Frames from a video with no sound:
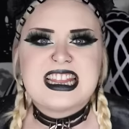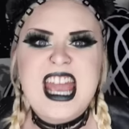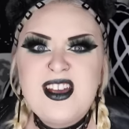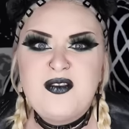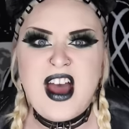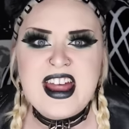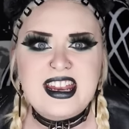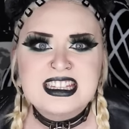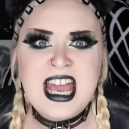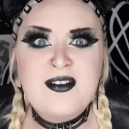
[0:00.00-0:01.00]
it!
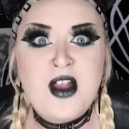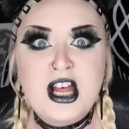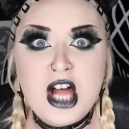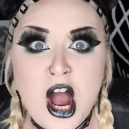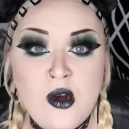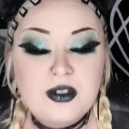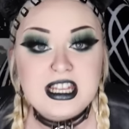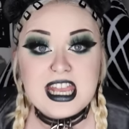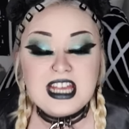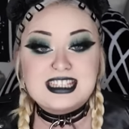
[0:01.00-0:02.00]
Leave it alone!
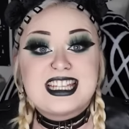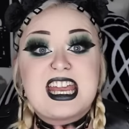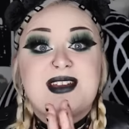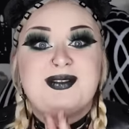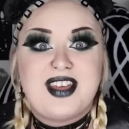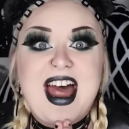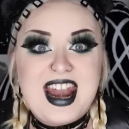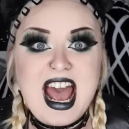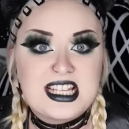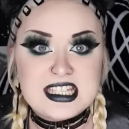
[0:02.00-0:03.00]
Leave
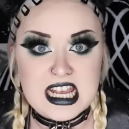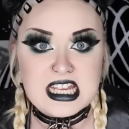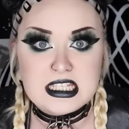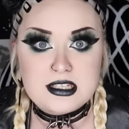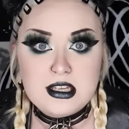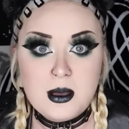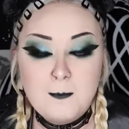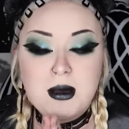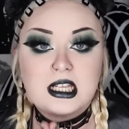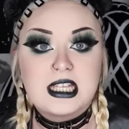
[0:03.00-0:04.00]
that as is.
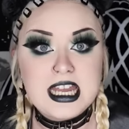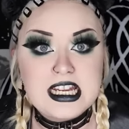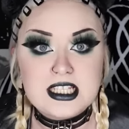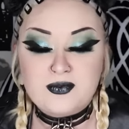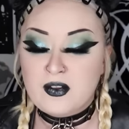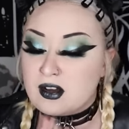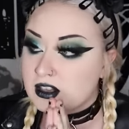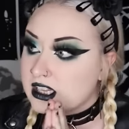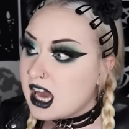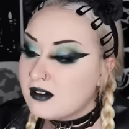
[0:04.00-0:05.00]
Please, for the
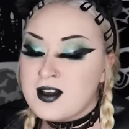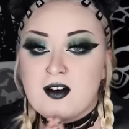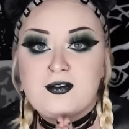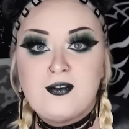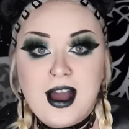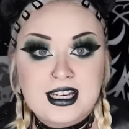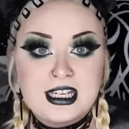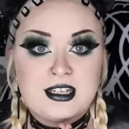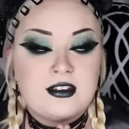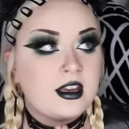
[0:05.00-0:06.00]
love of
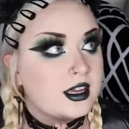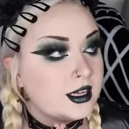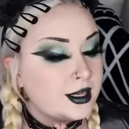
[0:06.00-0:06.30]
f***ing